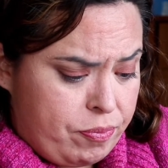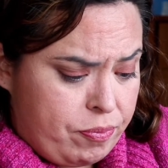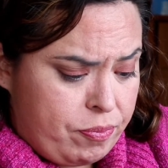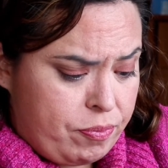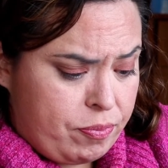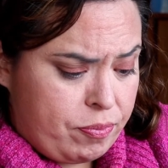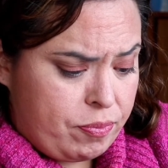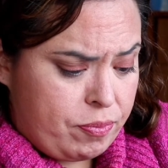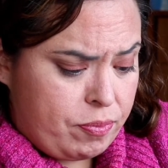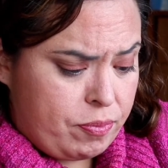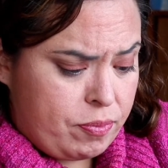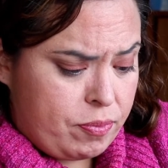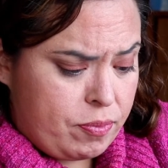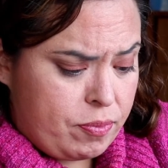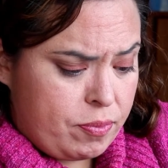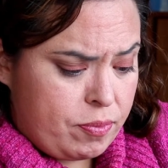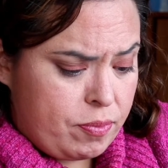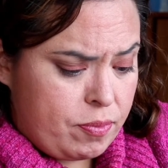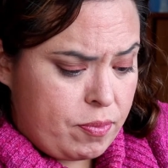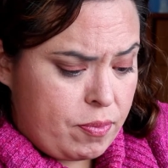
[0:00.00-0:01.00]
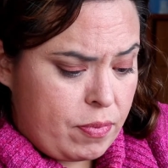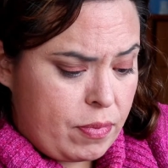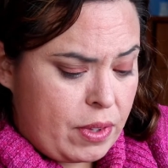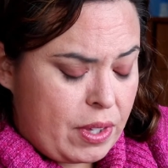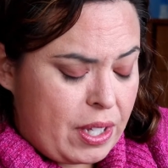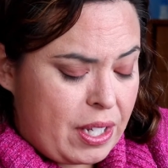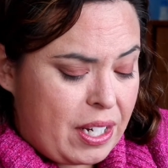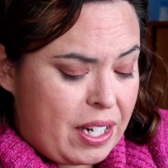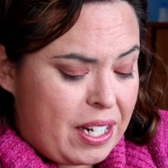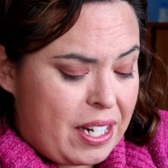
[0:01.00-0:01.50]

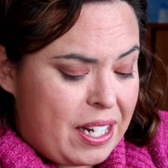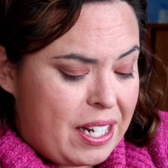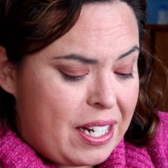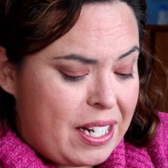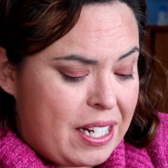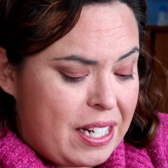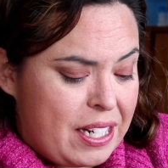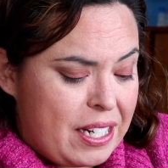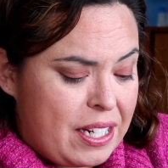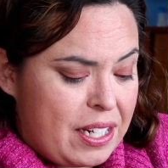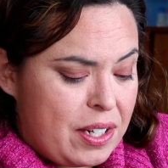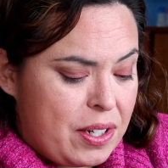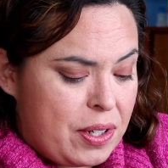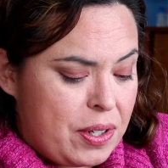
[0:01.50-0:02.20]
No one is speaking in this clip.